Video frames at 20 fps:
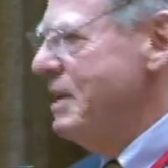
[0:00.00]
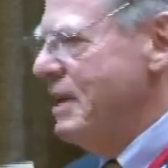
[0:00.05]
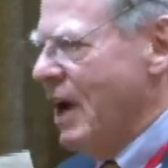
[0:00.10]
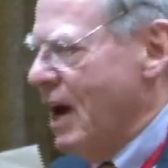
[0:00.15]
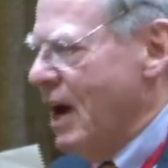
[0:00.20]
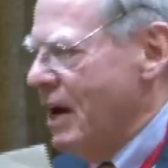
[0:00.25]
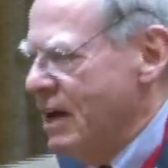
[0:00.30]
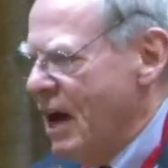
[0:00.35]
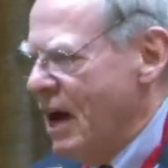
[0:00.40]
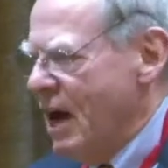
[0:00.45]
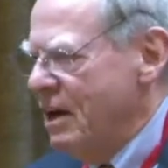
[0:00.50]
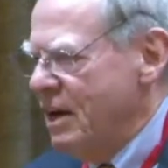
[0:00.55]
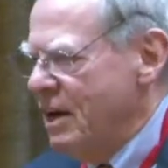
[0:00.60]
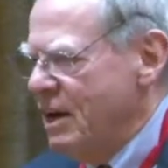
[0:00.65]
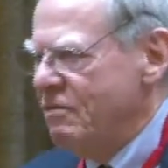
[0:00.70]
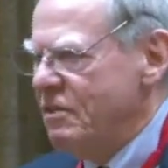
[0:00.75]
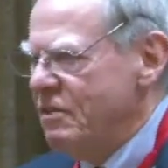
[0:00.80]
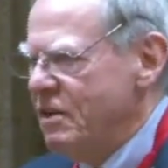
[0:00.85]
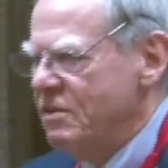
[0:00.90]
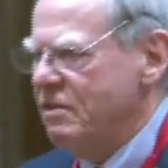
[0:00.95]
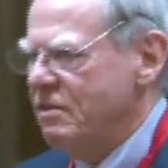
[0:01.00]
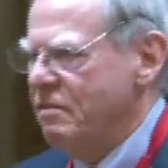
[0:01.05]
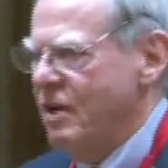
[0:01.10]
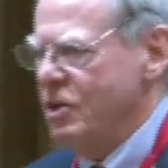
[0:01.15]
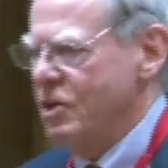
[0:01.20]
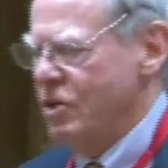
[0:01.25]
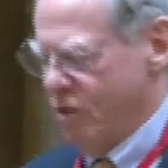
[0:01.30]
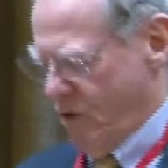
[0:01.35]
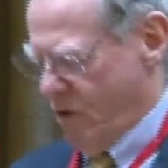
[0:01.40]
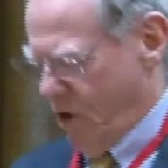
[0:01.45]
I leave this
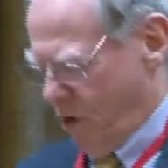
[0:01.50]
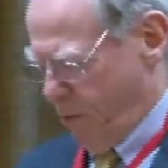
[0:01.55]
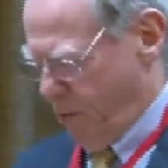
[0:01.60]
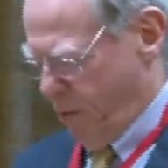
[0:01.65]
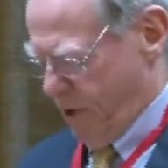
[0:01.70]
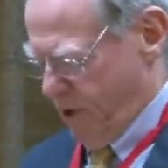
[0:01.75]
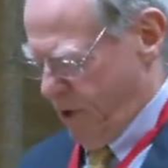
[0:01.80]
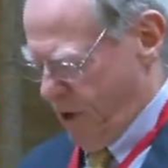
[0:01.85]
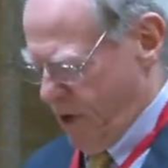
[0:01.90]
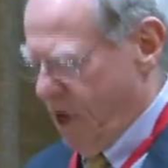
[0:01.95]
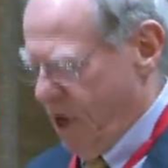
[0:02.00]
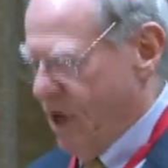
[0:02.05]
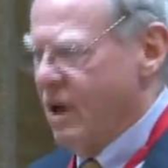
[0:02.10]
question open.